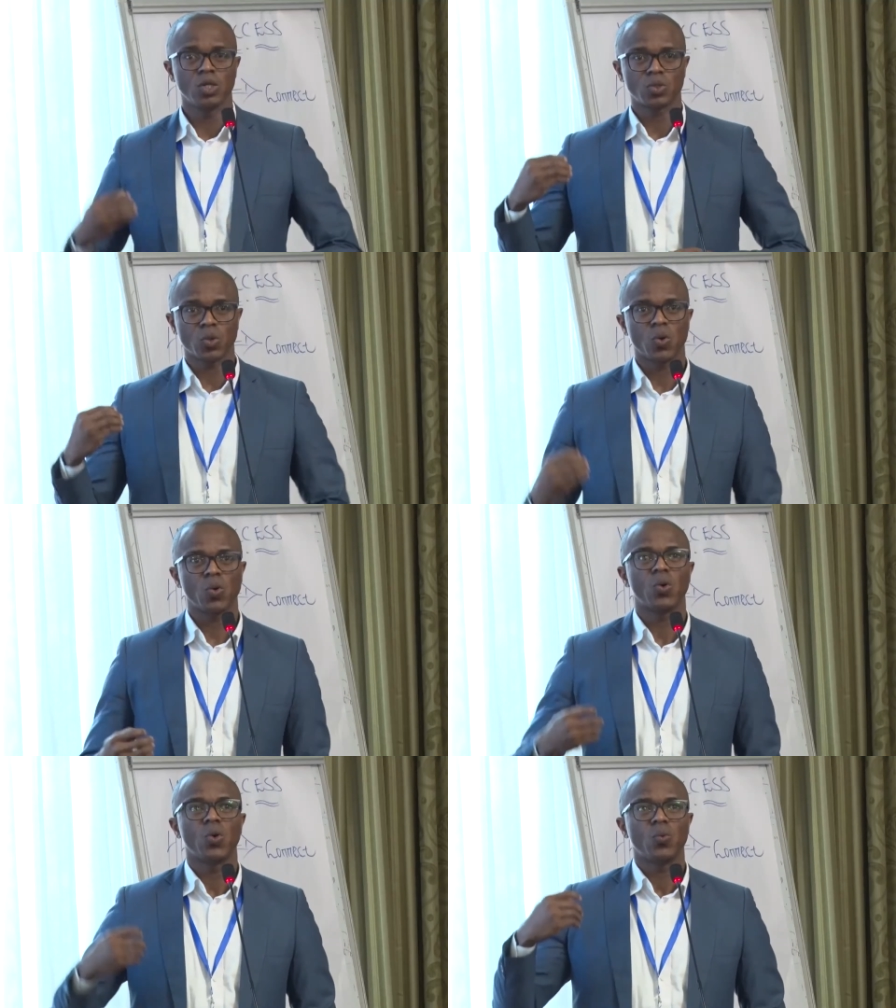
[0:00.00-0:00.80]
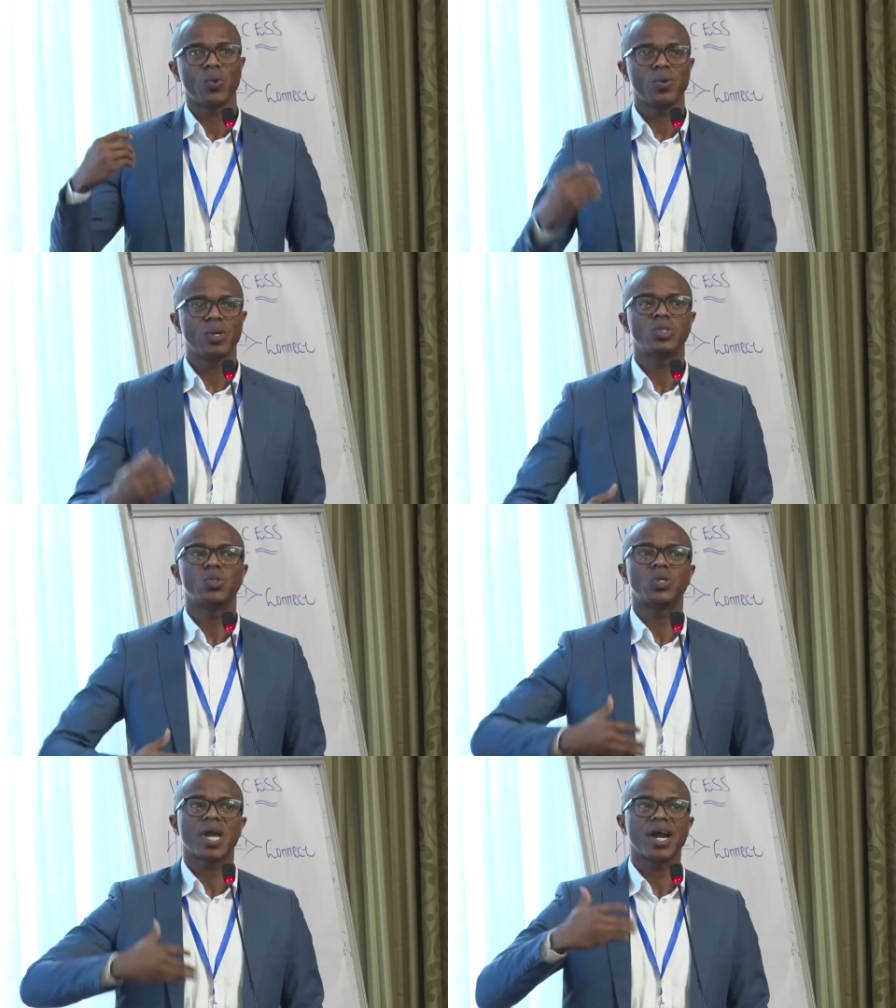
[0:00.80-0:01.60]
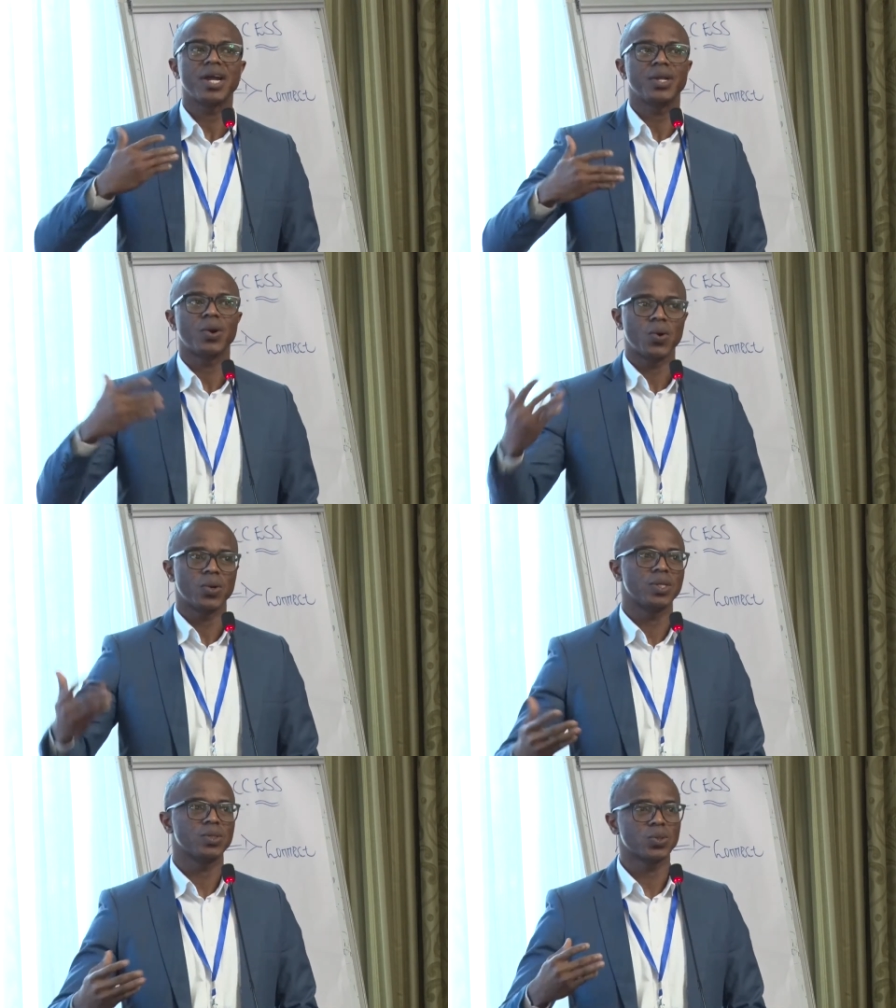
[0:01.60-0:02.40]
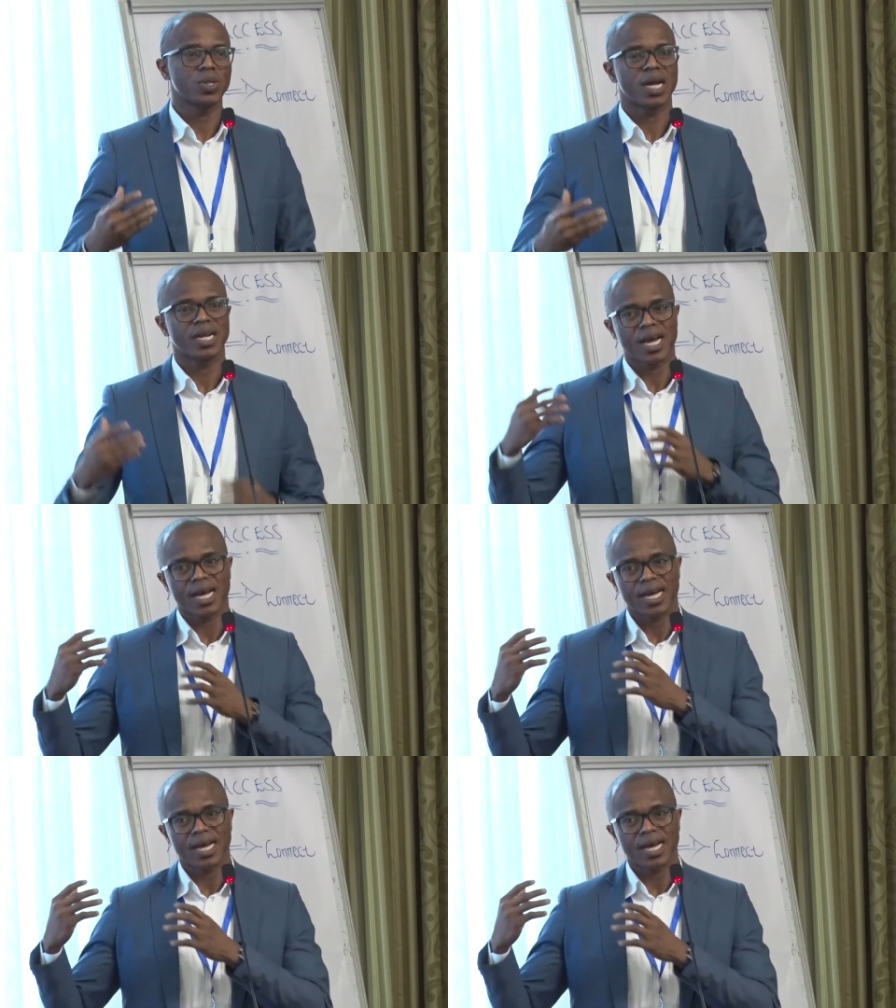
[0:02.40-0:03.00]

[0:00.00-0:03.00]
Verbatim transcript: So we want to carry it on so that